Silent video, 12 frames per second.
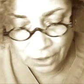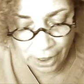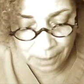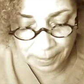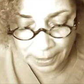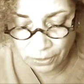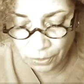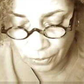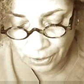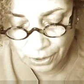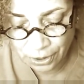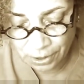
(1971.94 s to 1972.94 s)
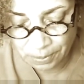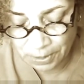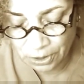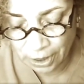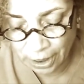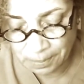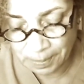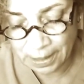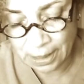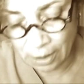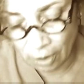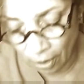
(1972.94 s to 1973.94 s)
pectoris just means chest
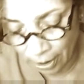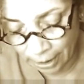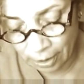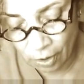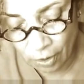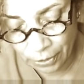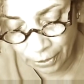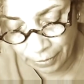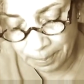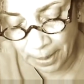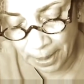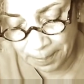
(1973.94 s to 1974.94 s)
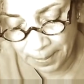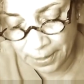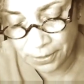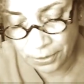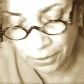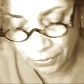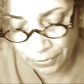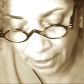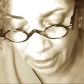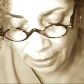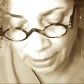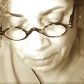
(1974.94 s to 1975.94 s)
pain. Coronary bypass surgery,
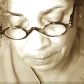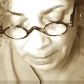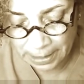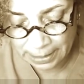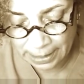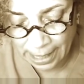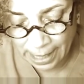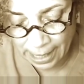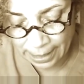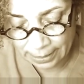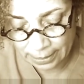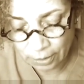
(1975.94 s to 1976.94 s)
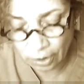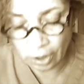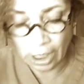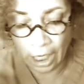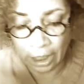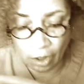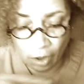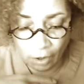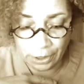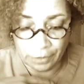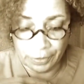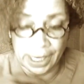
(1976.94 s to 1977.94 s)
I explained that. A
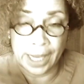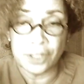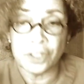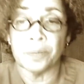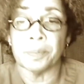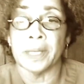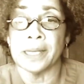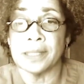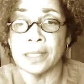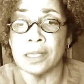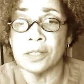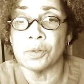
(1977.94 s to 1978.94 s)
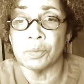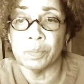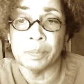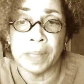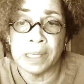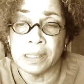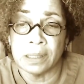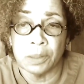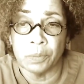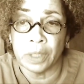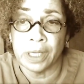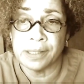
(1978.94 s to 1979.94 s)
coronary angioplasty is basically
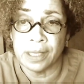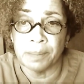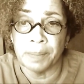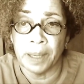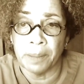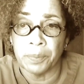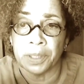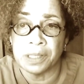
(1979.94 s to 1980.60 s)
what I said about putting